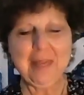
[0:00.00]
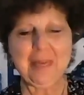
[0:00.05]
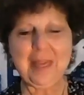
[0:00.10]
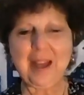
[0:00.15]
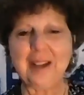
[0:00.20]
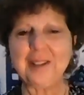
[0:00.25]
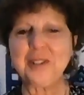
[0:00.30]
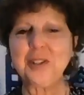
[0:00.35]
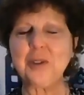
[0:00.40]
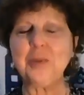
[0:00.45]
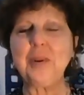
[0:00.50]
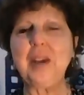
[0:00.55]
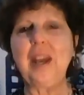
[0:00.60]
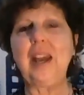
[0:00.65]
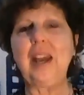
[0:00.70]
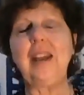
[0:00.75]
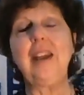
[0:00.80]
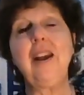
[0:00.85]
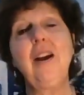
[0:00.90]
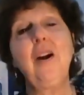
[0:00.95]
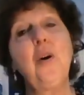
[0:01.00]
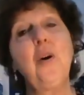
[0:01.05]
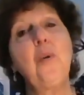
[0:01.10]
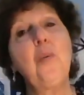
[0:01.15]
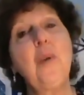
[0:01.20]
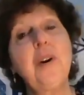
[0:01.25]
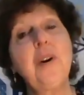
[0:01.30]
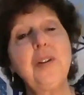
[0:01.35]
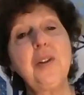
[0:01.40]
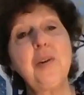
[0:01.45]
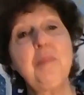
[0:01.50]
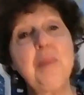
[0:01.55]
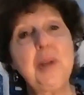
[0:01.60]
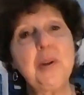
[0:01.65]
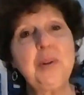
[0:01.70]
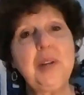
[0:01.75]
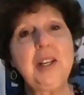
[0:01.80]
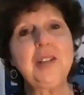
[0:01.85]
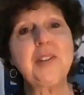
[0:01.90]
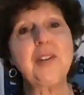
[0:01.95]
That's okay. One of the
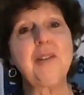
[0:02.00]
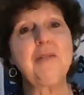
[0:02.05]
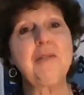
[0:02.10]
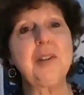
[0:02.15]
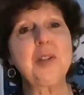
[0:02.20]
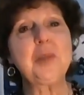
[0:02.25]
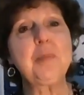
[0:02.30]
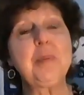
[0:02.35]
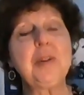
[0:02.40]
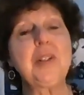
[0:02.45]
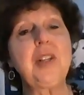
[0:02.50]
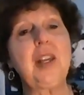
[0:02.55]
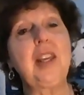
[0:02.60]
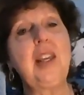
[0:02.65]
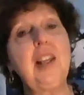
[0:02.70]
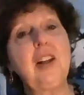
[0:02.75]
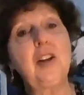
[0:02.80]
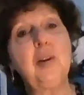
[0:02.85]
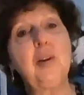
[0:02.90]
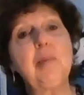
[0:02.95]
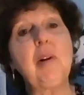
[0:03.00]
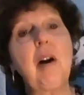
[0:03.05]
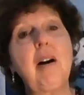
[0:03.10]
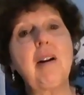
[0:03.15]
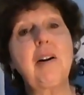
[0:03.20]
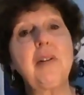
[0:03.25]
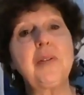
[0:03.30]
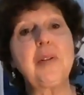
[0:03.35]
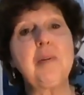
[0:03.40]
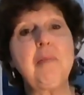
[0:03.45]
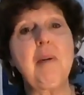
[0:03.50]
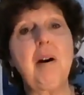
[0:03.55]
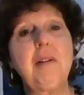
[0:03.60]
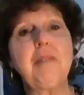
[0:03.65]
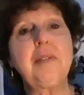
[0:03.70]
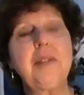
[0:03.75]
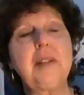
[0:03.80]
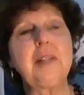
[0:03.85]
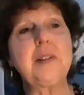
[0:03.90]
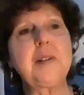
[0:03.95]
beauties of this particular block of the
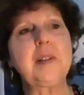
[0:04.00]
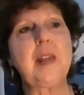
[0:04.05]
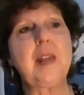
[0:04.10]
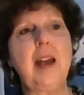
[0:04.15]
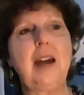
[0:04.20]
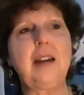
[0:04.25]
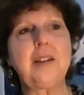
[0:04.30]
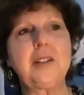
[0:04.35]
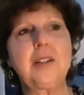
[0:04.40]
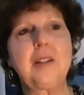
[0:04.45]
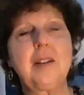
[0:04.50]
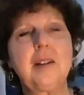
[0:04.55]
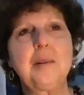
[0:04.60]
month is that